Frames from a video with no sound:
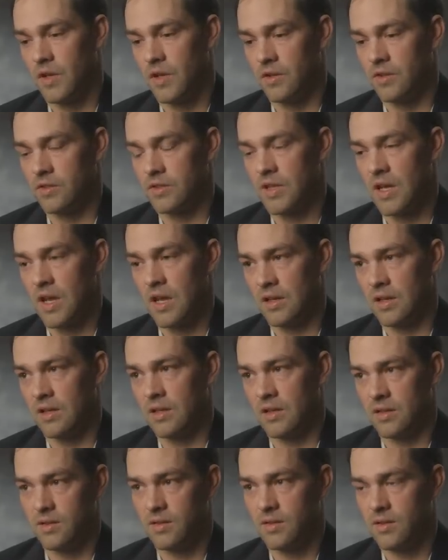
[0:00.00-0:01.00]

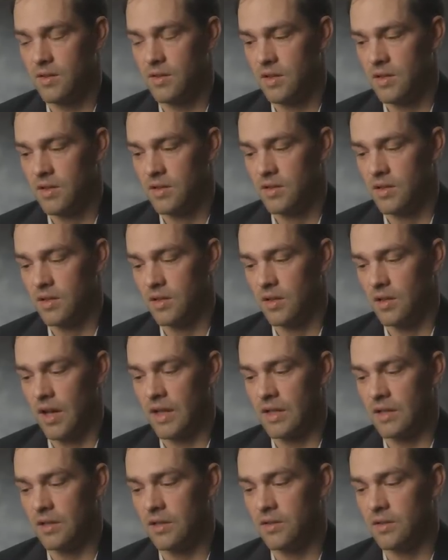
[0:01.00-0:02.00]
understanding the
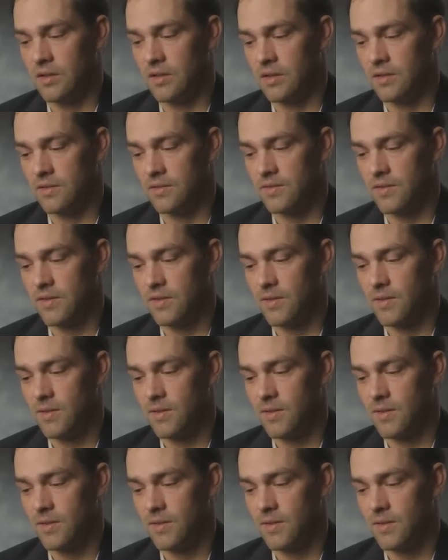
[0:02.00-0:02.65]
likelihood of